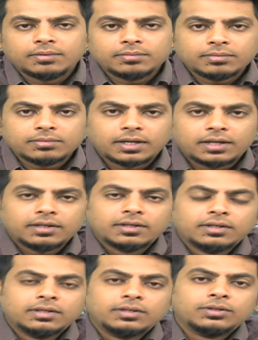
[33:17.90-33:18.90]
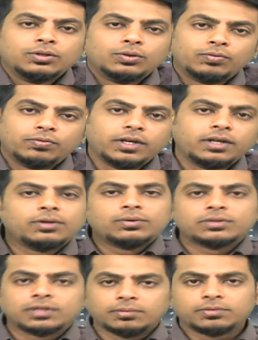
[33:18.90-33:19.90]
that you will do
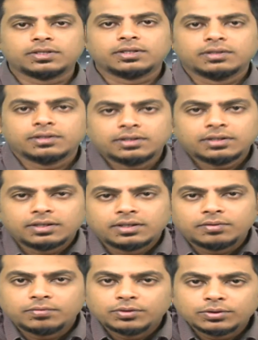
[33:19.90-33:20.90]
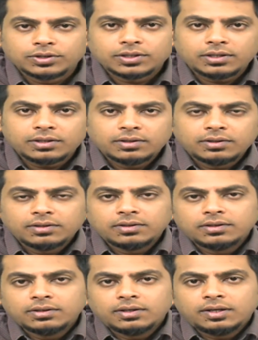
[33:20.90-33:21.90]
something in the future.
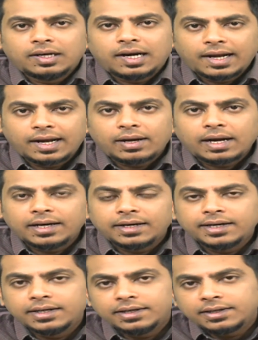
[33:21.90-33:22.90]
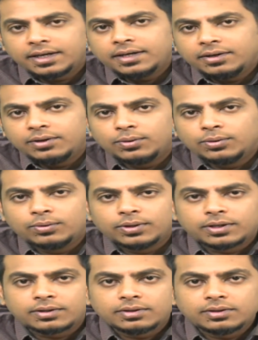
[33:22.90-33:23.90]
I intend to do it,
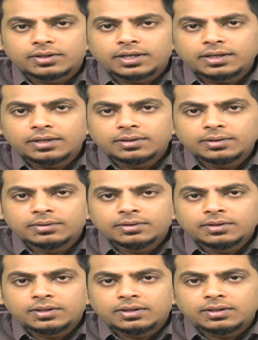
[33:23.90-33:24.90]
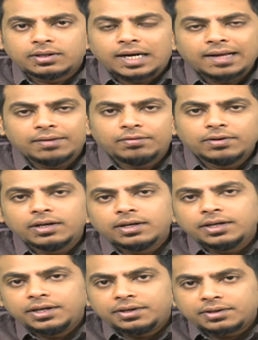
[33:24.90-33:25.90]
right? I will
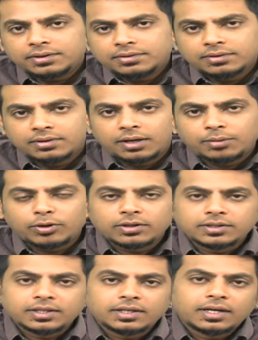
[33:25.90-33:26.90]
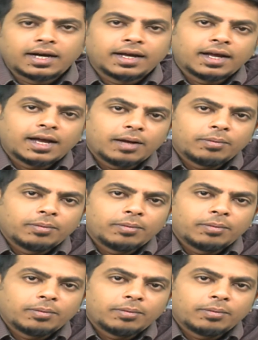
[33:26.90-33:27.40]
eat. I'm not saying I am.